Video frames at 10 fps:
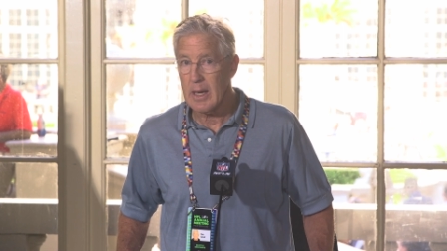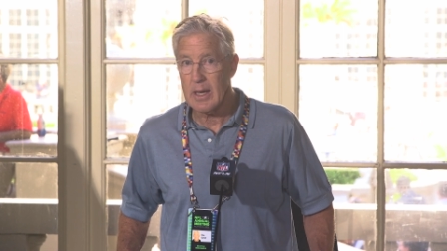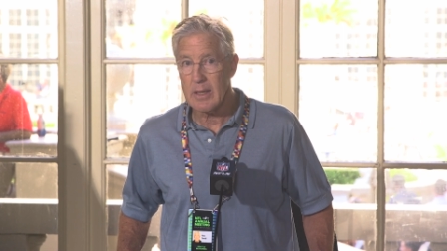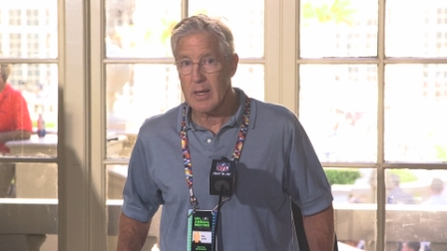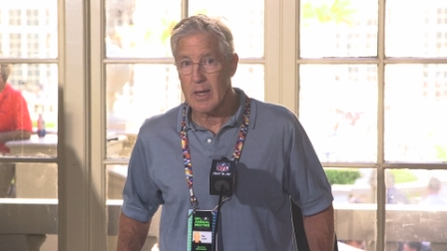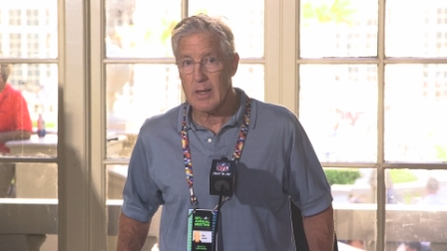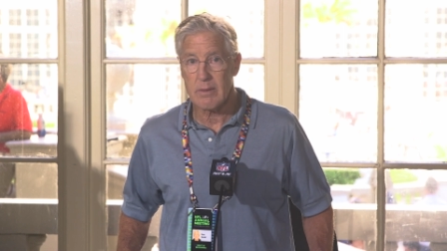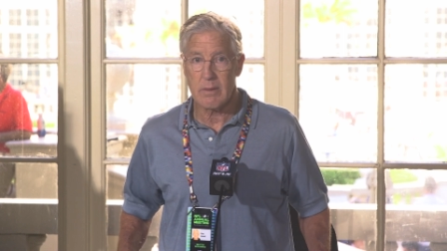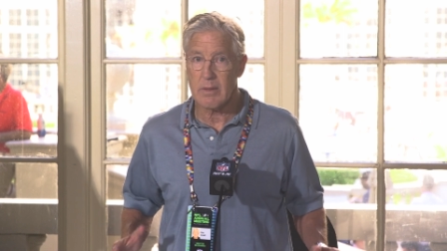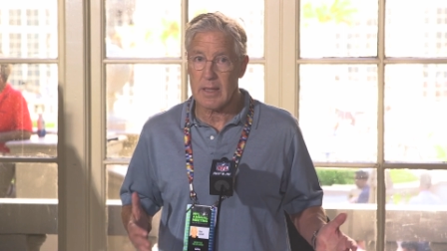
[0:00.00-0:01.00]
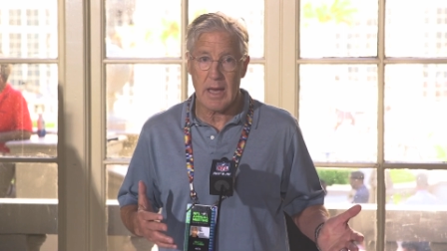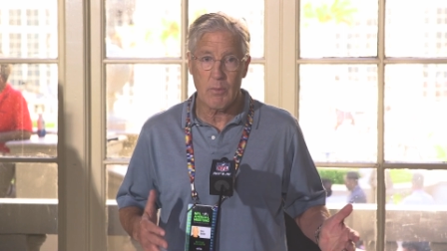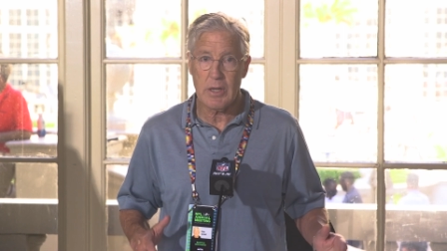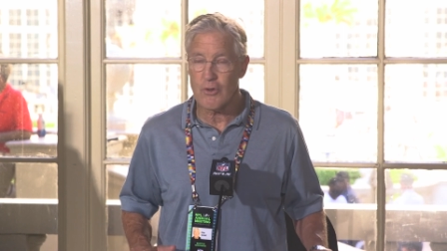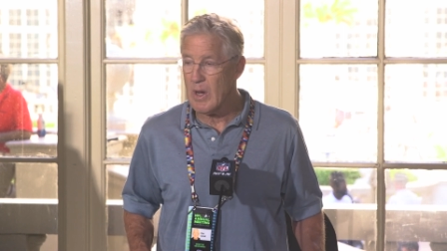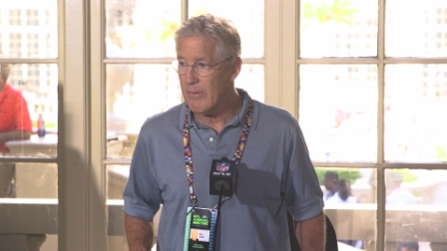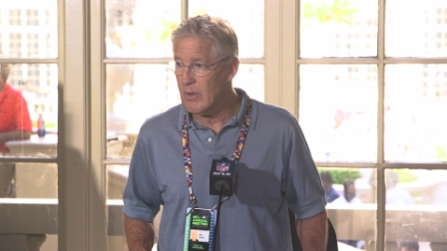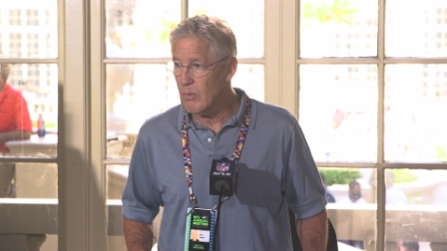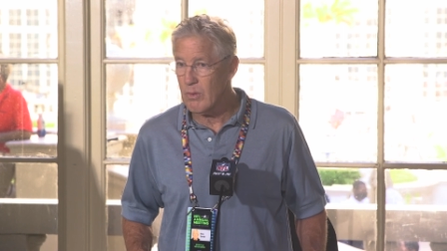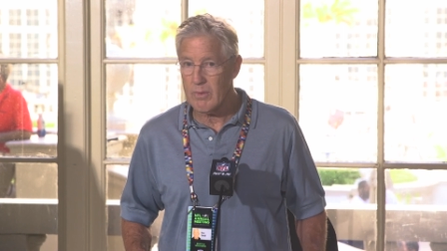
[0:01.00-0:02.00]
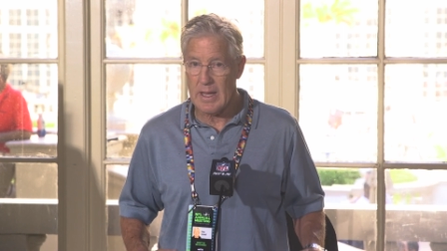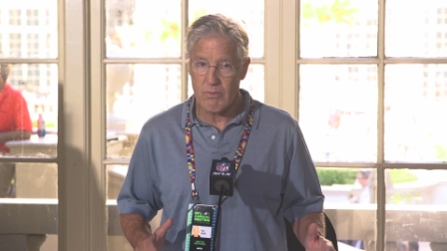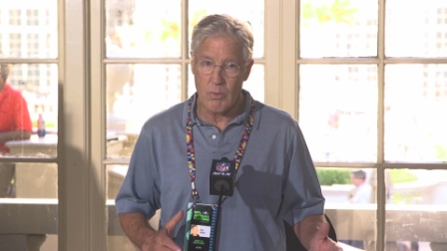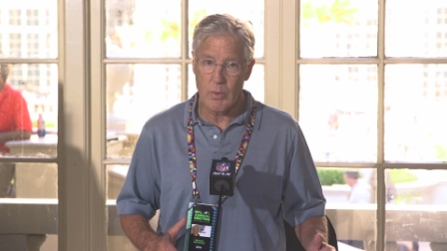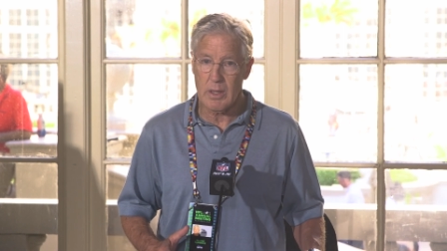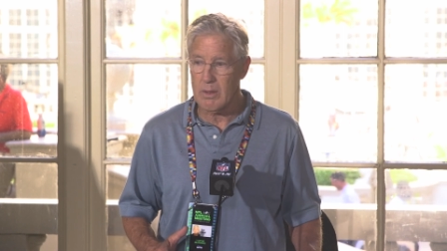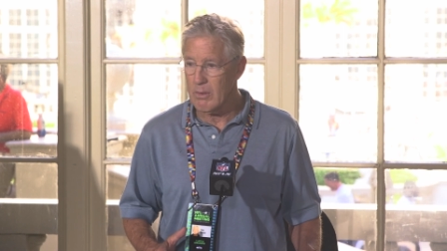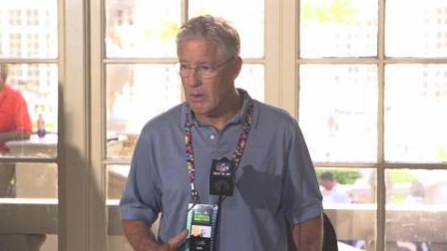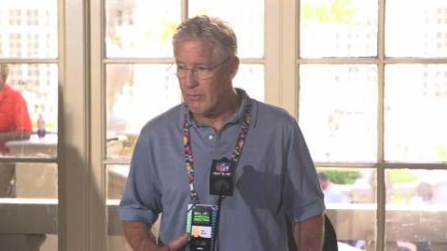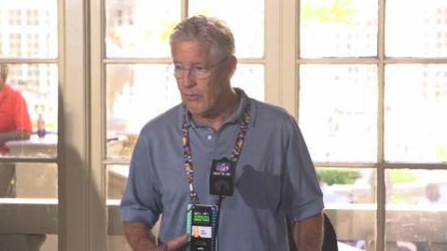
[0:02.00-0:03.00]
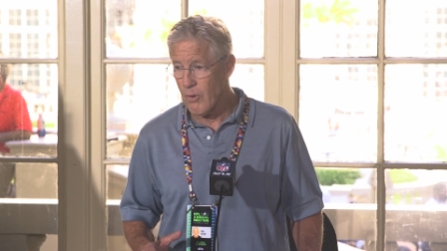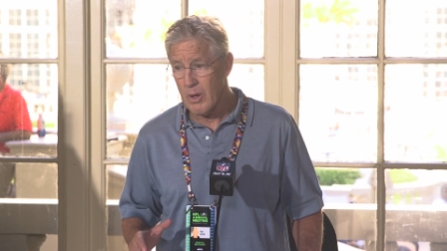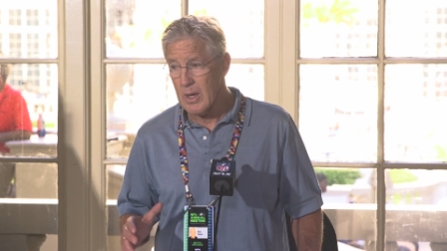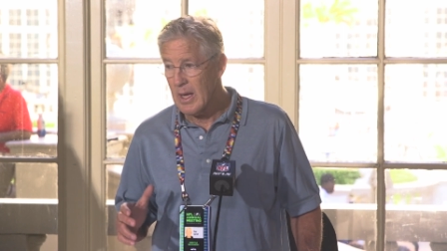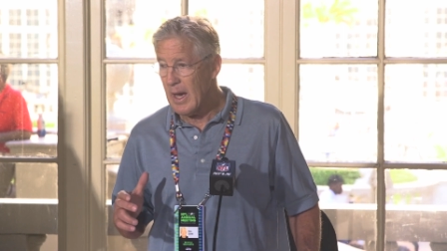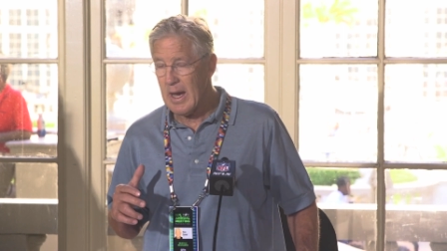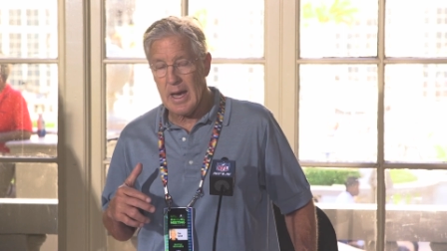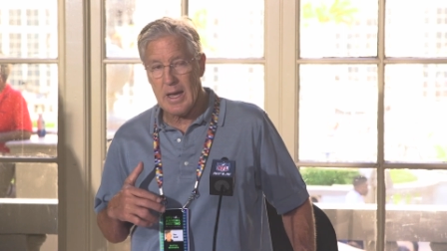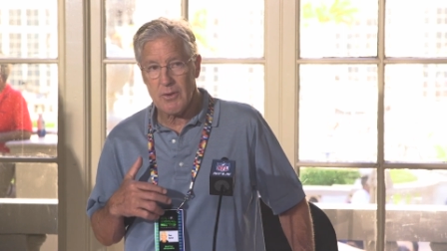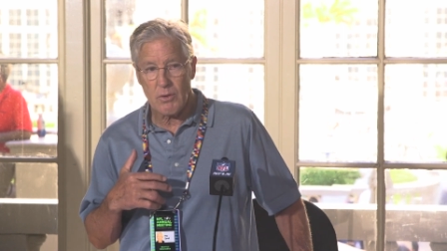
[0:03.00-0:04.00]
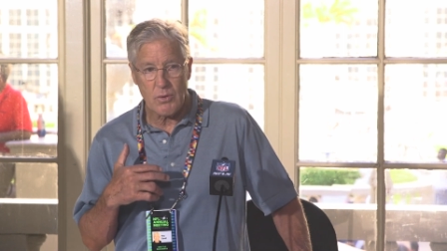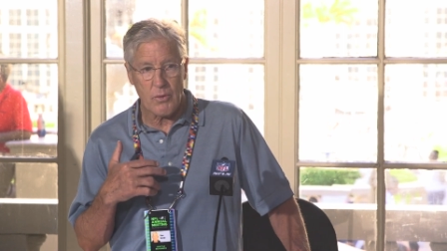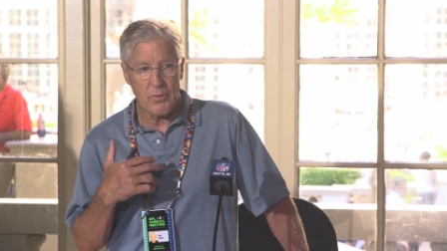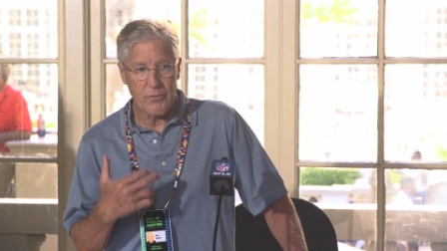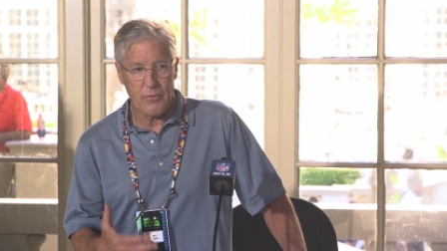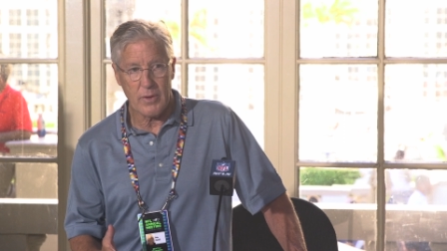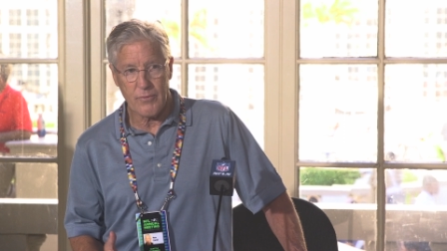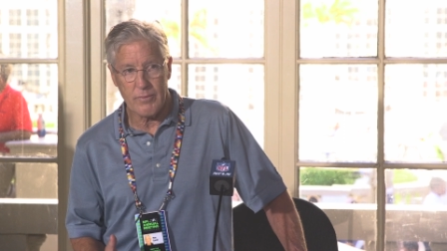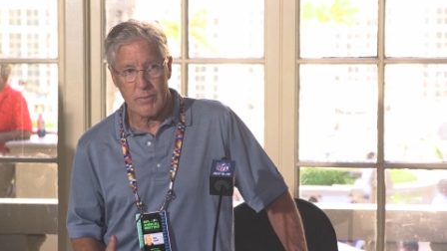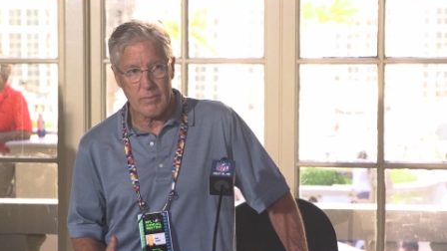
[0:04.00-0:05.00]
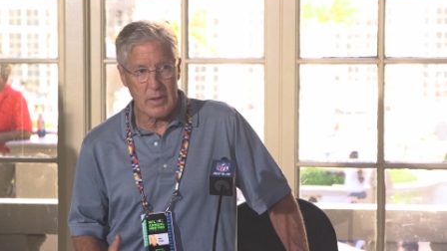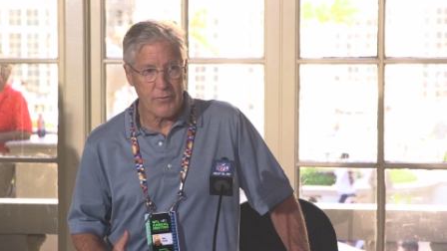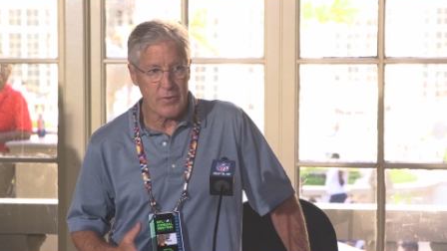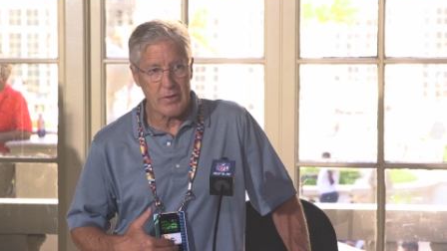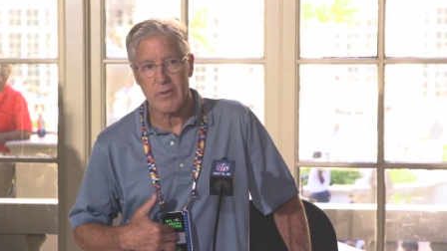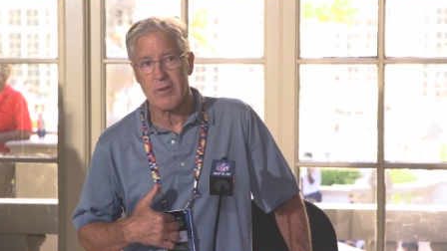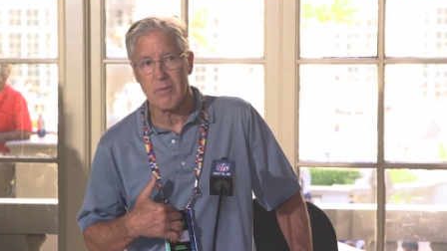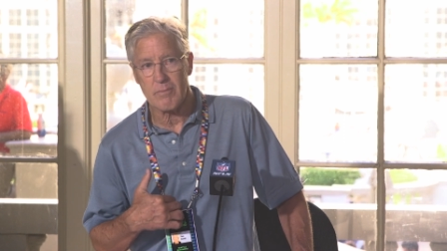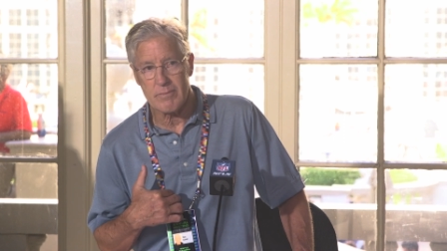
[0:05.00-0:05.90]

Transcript: And uh, the guy we had drafted, that's what we had looked for. I, I don't know if, if, if this is